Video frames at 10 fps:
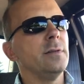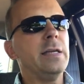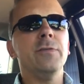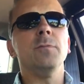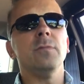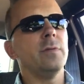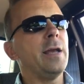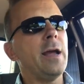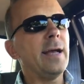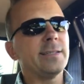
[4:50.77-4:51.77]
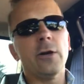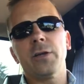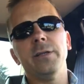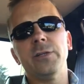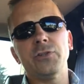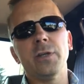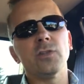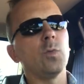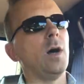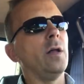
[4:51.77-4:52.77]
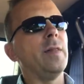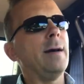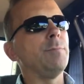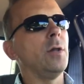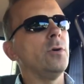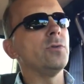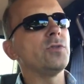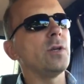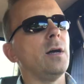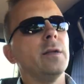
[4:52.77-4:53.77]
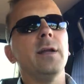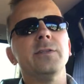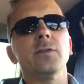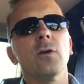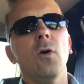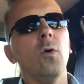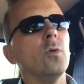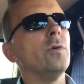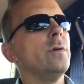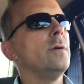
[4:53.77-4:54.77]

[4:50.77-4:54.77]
It has air conditioning as well, and that blows nice and cold.